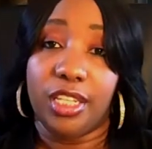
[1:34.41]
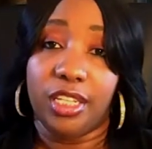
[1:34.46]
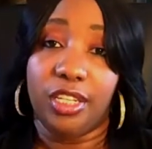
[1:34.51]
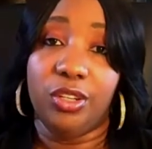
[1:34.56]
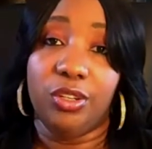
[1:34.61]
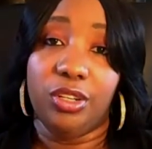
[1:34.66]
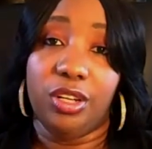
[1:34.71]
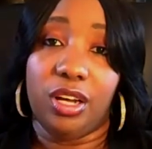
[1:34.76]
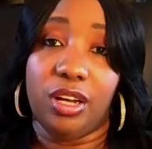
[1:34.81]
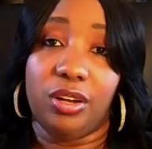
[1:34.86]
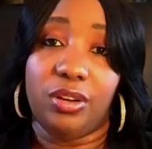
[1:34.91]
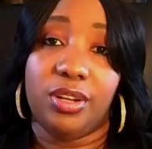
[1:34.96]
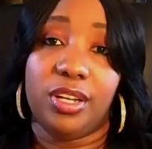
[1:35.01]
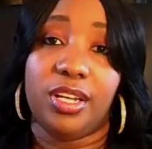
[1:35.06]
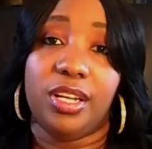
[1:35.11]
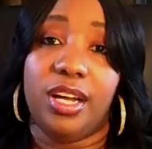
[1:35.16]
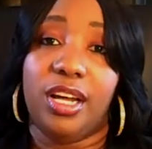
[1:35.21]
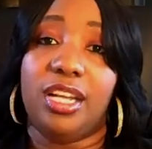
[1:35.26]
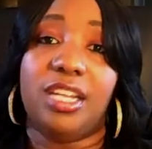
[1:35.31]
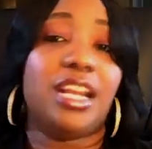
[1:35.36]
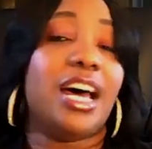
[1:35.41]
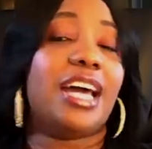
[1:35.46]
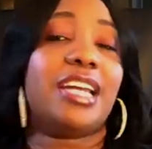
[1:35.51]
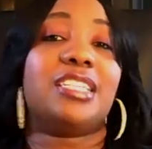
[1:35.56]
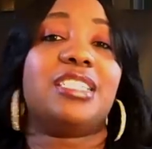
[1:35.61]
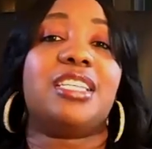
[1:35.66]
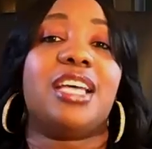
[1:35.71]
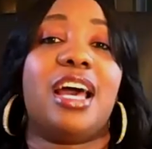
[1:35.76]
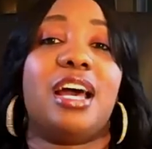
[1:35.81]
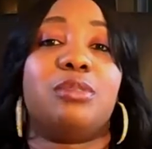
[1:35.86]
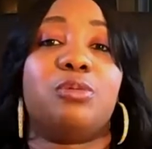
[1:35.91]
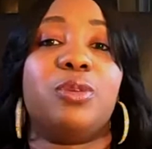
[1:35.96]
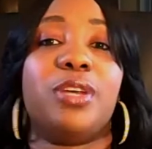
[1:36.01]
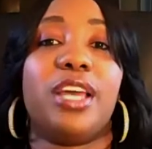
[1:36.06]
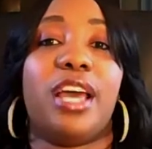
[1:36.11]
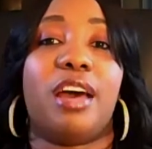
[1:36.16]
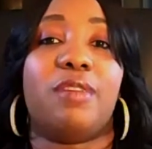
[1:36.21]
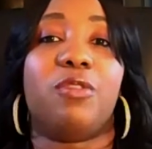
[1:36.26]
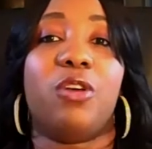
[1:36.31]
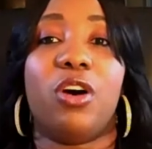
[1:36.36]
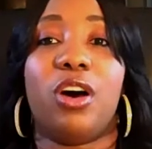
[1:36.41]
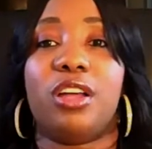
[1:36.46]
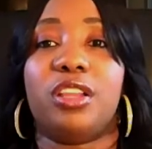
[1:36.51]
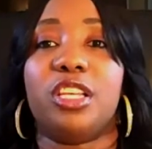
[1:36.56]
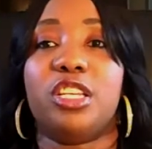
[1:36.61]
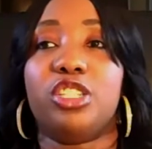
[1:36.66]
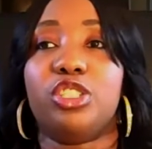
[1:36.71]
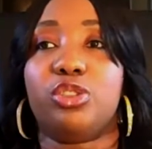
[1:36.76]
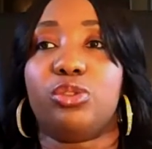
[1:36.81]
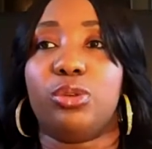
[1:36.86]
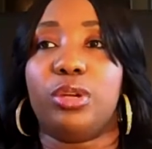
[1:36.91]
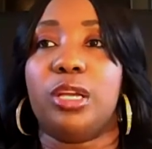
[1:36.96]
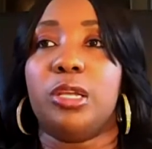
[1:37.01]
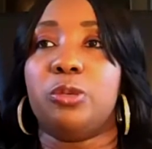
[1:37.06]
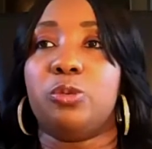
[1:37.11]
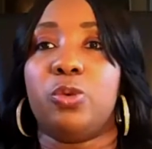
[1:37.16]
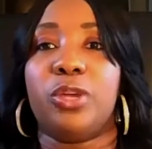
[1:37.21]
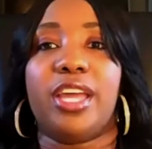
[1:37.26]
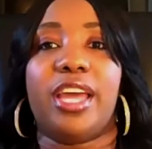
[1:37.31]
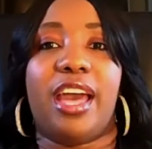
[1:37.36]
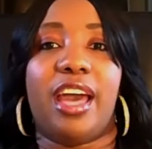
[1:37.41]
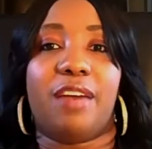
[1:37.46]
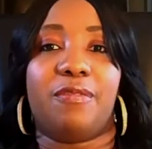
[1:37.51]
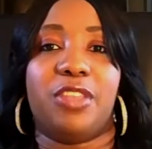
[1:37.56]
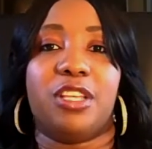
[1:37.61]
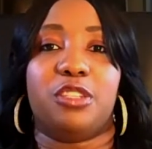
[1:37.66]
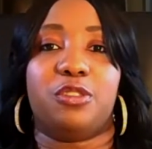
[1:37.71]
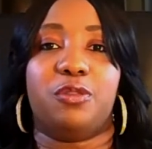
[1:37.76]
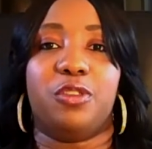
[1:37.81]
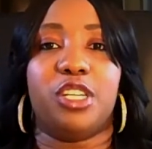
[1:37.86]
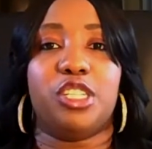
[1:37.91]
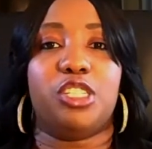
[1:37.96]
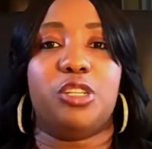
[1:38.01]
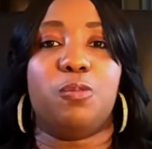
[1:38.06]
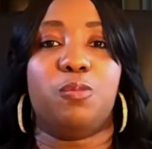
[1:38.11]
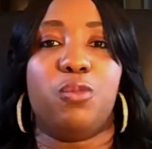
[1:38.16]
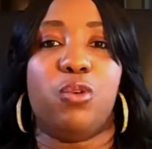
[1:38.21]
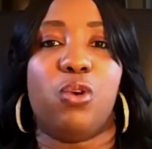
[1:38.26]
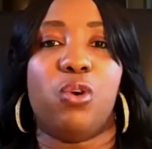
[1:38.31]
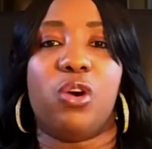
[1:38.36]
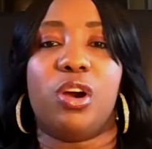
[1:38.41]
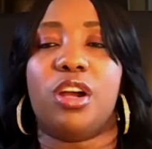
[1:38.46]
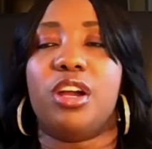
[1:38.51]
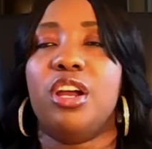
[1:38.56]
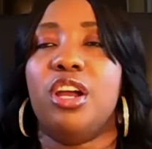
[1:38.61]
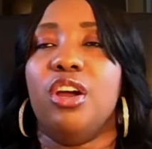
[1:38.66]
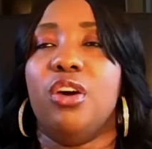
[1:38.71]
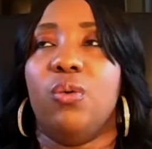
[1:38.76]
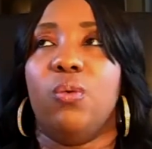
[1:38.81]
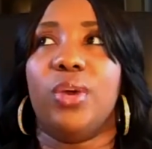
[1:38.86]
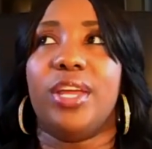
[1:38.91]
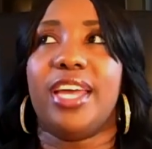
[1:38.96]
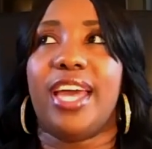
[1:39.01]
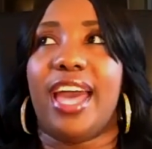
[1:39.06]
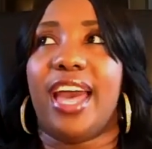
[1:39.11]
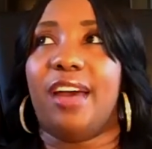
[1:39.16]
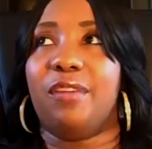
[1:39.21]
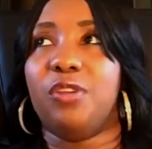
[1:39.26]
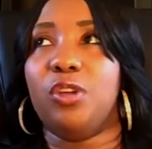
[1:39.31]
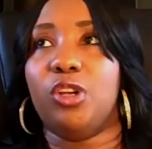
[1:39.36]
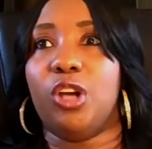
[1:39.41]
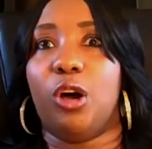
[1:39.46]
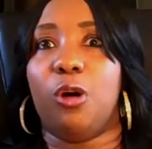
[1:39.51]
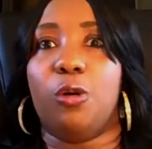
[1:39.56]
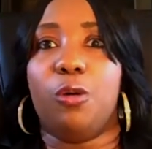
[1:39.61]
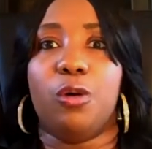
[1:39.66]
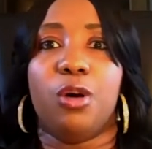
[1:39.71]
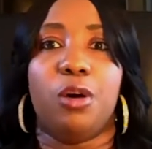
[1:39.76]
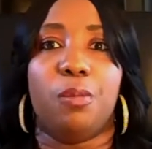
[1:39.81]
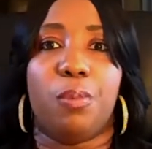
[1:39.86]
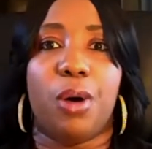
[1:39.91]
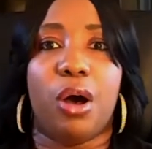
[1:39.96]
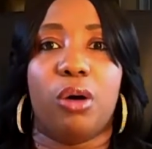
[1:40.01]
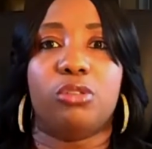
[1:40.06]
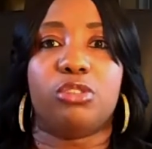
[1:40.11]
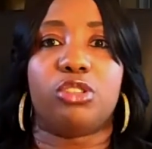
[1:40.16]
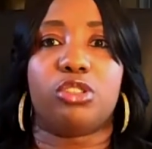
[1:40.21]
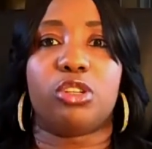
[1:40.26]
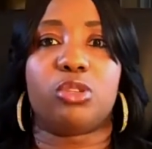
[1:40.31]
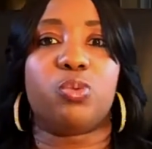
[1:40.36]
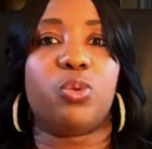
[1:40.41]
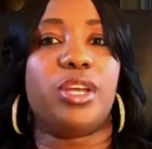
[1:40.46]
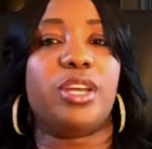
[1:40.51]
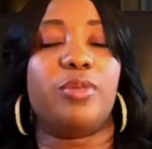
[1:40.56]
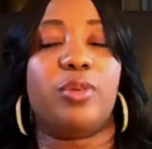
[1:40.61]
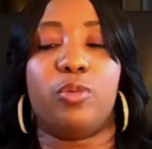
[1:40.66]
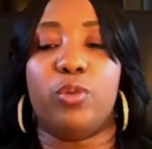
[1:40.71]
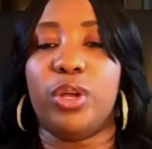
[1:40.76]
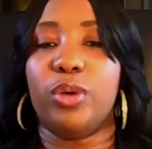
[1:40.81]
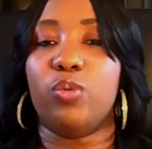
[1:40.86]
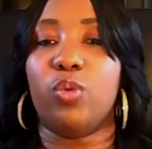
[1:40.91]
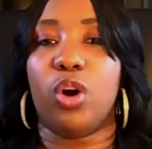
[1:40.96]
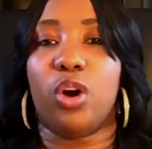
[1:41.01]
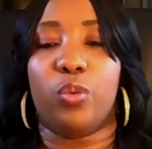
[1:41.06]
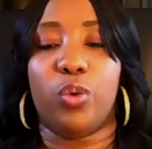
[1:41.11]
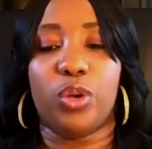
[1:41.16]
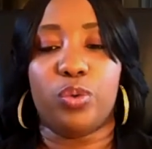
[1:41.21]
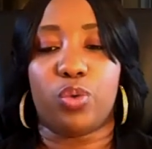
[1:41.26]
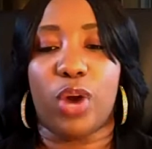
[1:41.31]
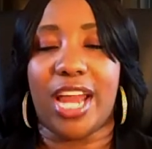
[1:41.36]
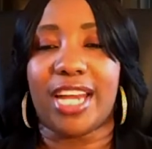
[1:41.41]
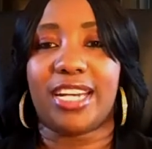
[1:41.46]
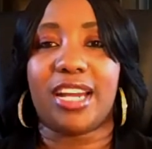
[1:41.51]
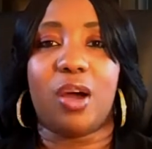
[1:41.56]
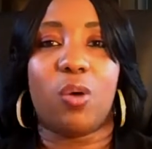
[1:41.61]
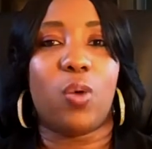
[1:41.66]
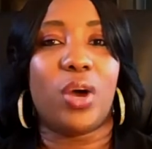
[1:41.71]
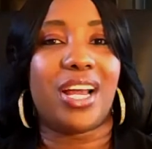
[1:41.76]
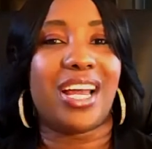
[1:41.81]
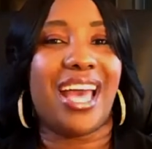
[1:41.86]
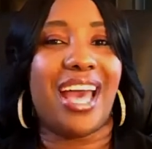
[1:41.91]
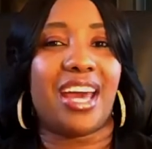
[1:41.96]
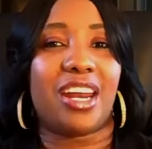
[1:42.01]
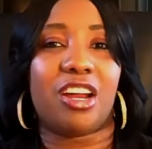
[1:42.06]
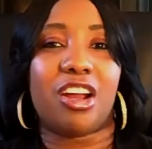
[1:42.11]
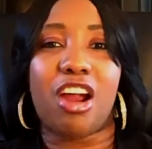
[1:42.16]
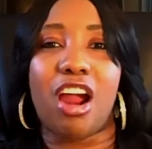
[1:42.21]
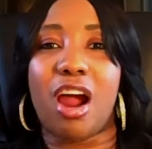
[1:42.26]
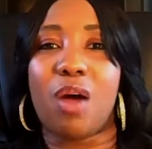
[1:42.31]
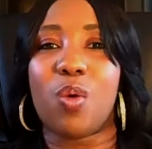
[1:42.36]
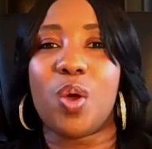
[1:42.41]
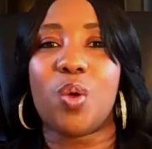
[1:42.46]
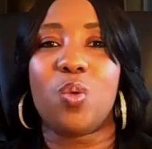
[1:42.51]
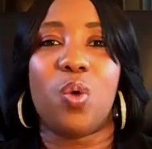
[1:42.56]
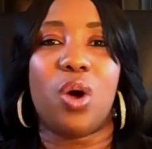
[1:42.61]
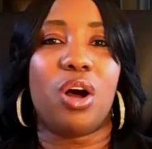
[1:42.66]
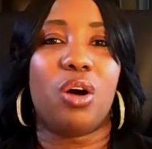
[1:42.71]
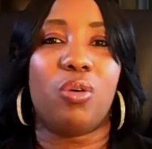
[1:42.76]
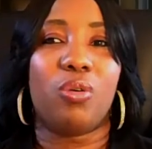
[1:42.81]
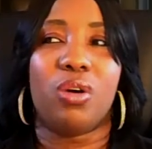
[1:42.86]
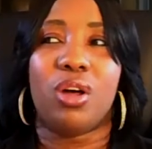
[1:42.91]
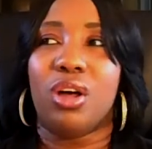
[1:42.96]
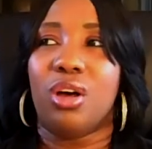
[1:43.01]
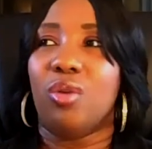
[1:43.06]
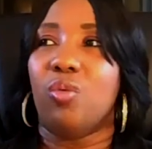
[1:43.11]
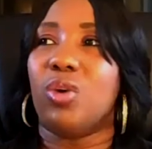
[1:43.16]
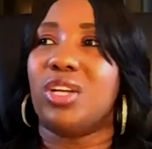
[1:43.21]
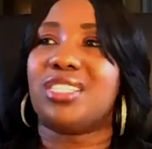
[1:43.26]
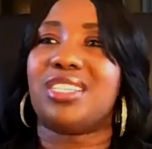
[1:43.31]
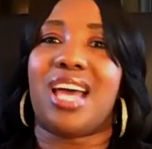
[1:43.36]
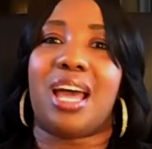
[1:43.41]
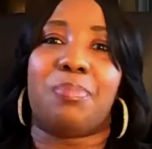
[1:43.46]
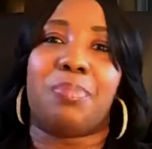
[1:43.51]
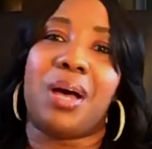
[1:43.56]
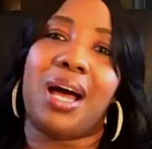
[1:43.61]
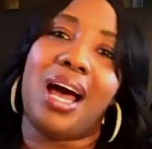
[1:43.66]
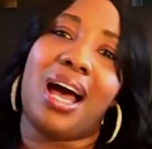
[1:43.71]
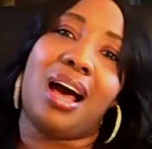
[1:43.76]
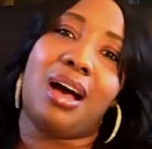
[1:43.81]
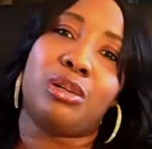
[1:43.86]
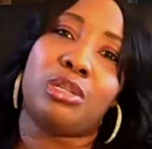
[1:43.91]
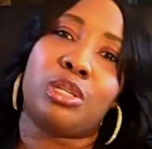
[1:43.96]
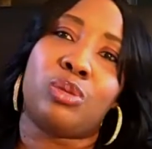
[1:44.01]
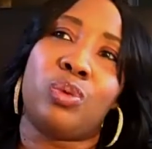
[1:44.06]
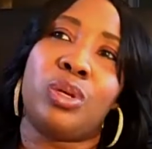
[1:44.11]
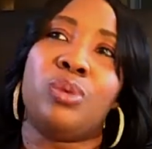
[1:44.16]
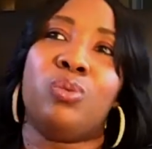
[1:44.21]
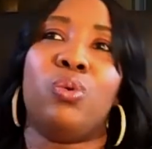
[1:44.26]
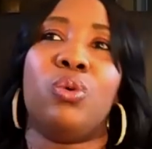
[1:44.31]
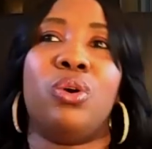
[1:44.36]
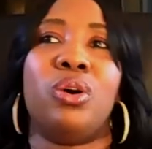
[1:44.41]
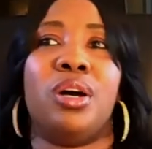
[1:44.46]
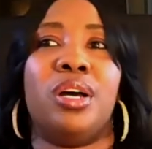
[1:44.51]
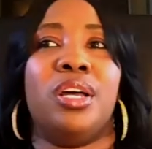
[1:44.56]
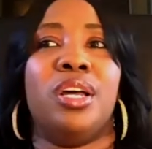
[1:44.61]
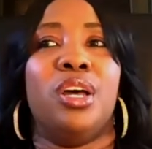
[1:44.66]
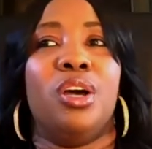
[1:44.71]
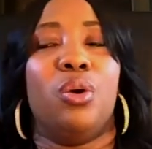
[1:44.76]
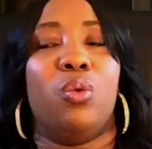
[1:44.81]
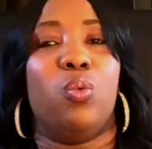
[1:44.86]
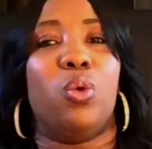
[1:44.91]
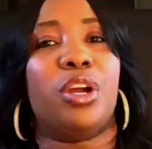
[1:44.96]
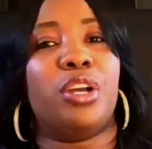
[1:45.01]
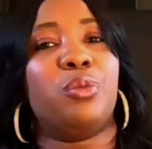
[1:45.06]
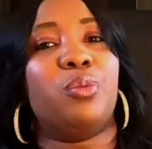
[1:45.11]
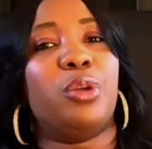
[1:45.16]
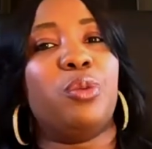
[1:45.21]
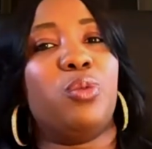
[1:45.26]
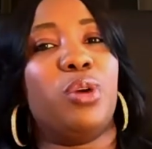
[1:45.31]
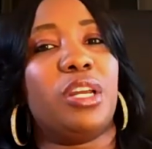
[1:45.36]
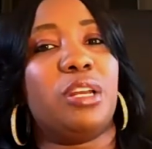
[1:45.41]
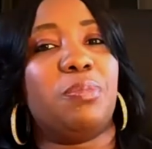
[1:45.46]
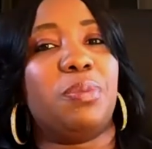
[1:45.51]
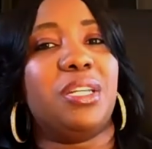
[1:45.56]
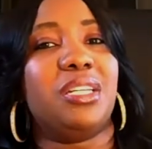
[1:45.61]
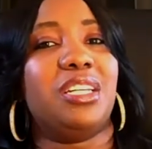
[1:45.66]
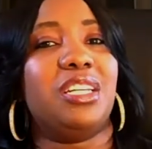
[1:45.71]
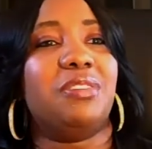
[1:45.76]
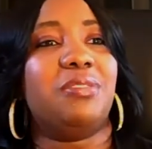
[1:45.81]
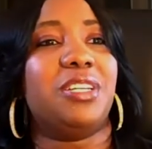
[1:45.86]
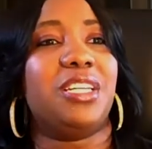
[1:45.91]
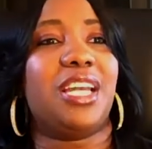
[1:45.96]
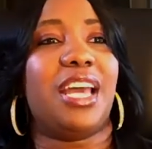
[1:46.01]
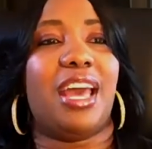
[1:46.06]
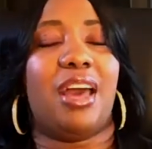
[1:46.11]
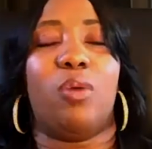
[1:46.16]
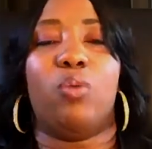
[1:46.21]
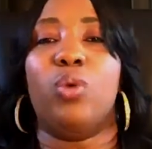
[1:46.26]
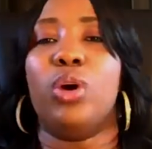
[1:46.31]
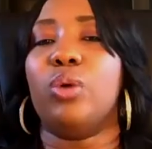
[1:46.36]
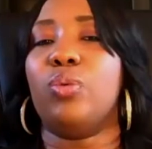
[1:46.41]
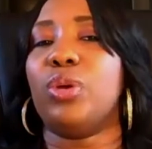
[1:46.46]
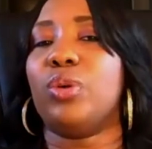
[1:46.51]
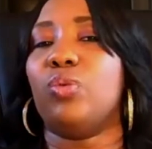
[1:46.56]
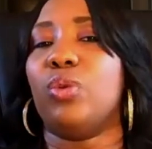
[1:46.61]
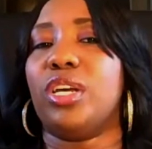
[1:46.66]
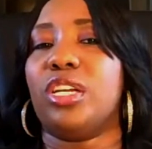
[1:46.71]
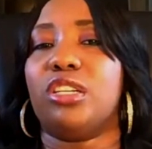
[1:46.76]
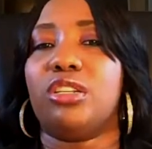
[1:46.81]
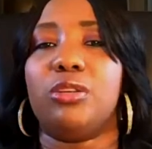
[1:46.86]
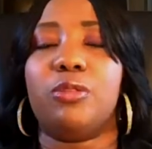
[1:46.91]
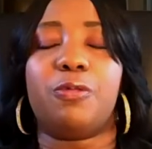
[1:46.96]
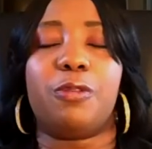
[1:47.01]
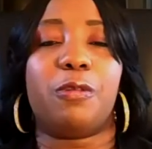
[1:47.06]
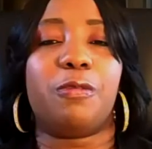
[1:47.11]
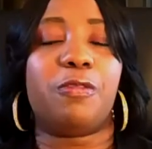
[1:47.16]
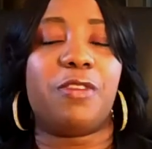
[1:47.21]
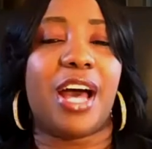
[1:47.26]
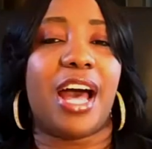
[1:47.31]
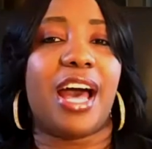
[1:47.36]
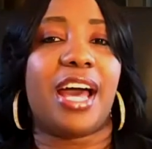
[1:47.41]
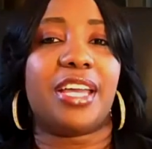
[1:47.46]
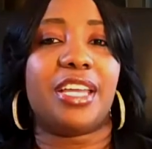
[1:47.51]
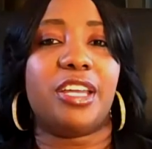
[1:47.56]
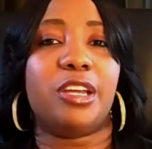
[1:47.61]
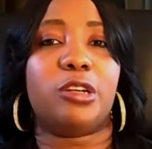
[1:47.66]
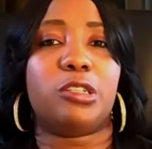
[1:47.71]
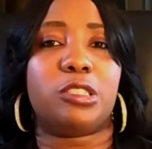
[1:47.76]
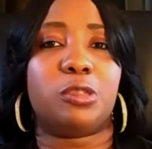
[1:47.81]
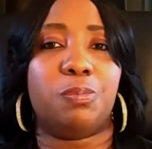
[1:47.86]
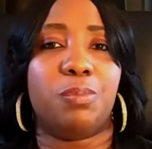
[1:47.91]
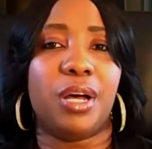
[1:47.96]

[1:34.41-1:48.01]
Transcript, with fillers: You know, a lot of times we have all these dreams, we have this vision board, we have, you know, posters. We we want we write down what kind of car we want, what type of house we want, where do we want to be living at, what we want to do for 5 years.